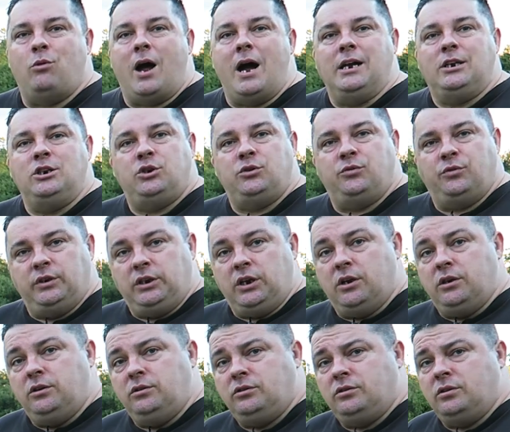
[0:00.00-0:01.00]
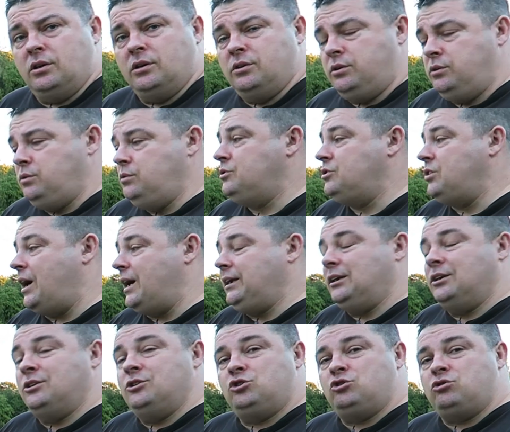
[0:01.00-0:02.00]
range for you to
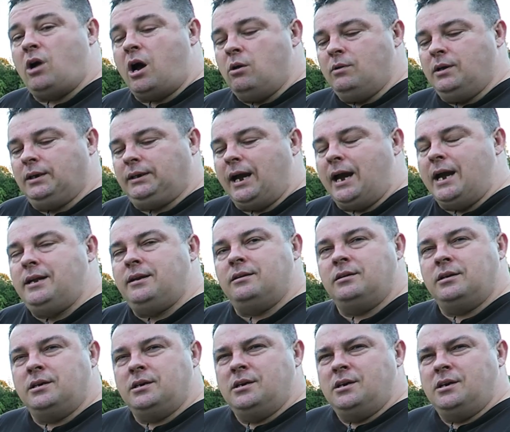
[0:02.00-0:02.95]
take control again,